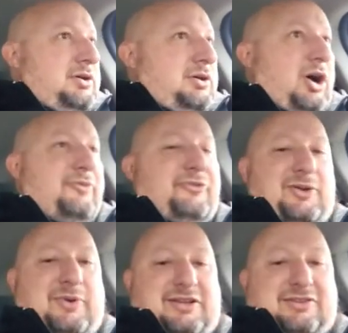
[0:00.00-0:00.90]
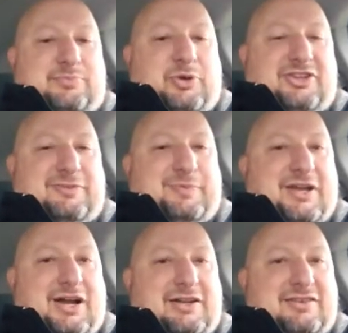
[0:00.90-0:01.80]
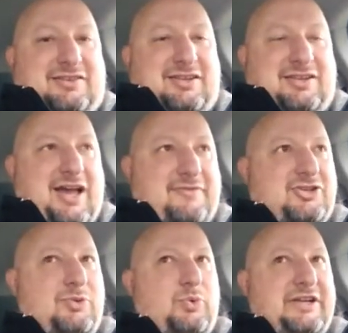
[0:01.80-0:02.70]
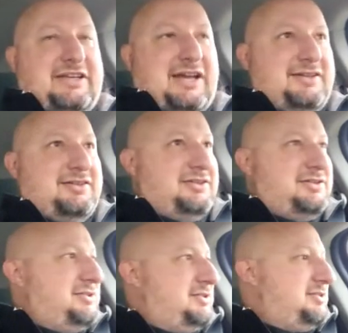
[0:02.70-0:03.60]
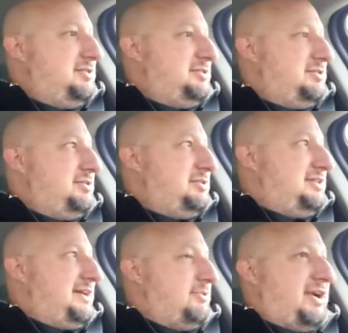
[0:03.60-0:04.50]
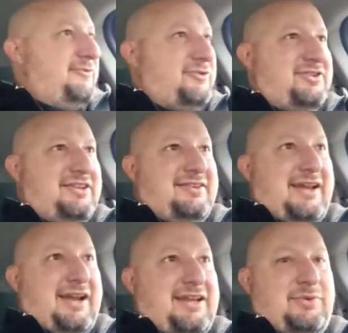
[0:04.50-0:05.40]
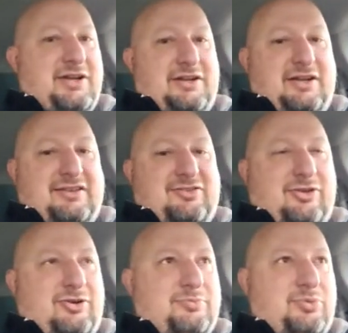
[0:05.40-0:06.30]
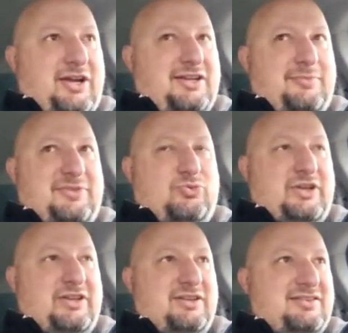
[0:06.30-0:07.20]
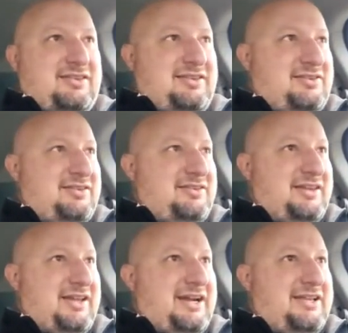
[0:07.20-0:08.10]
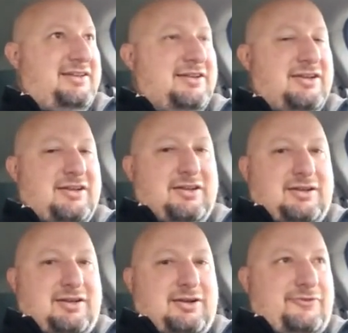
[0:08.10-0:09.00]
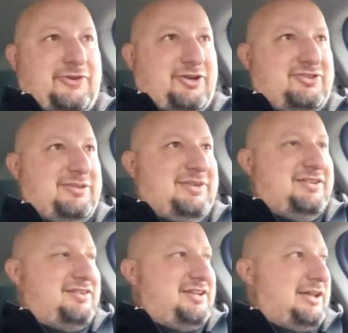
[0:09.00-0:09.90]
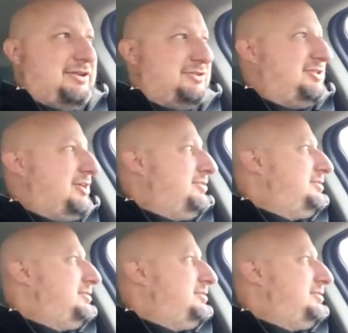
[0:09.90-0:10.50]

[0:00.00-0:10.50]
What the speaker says: hopefully we can put this behind us, have a good weekend, get ready for Cincinnati. We got a nice long break in between this and Cincinnati. Hopefully our team gets it together. So